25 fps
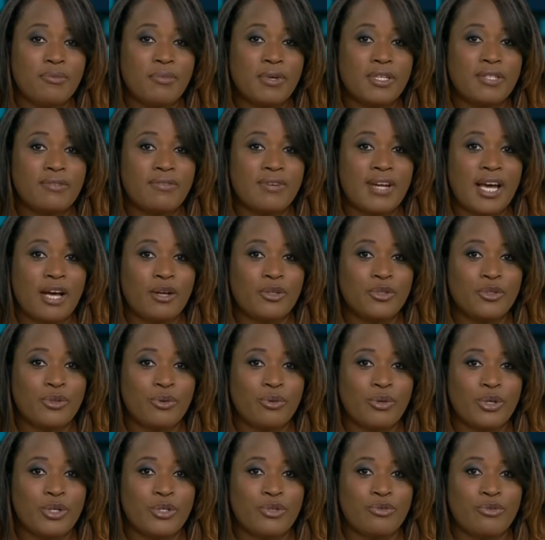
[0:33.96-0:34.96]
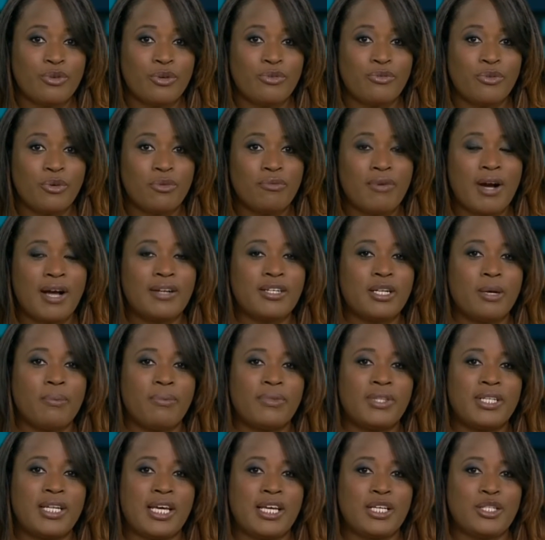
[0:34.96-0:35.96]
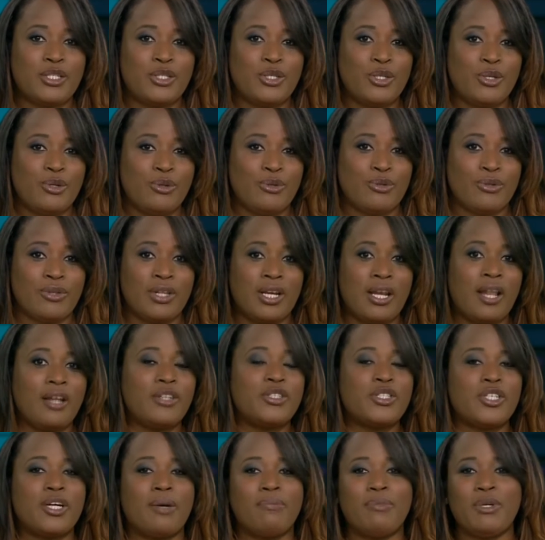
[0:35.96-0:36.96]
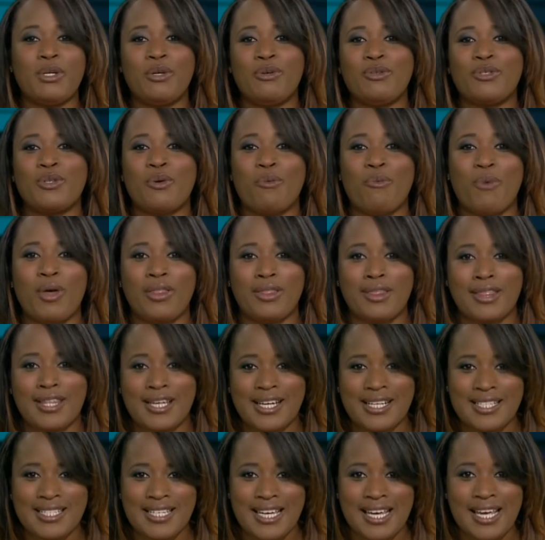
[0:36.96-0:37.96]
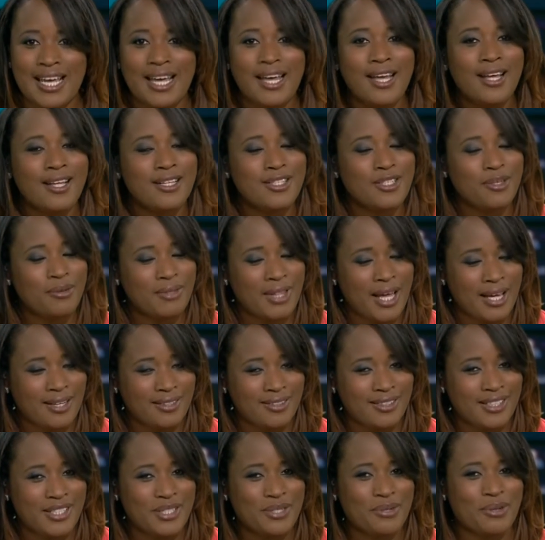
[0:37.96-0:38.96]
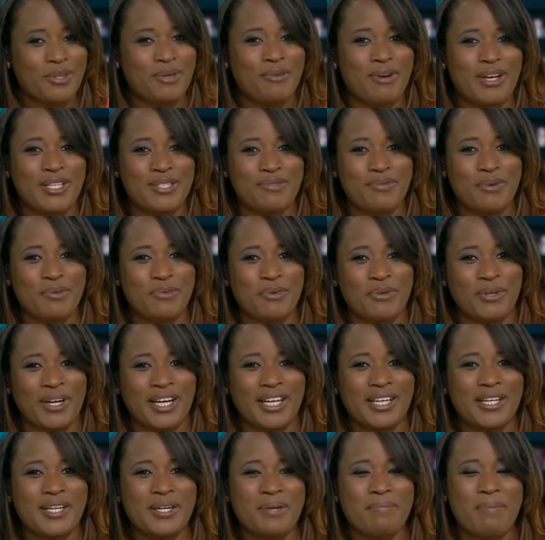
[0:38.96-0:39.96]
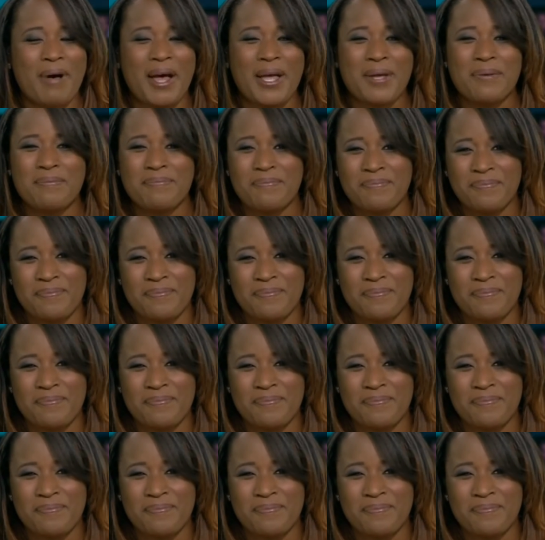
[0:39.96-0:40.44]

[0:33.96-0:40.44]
it from us for now. Join us for a full roundup of the day's news on the Lunchtime News at 1:30. Till then, enjoy the rest of your morning. Goodbye.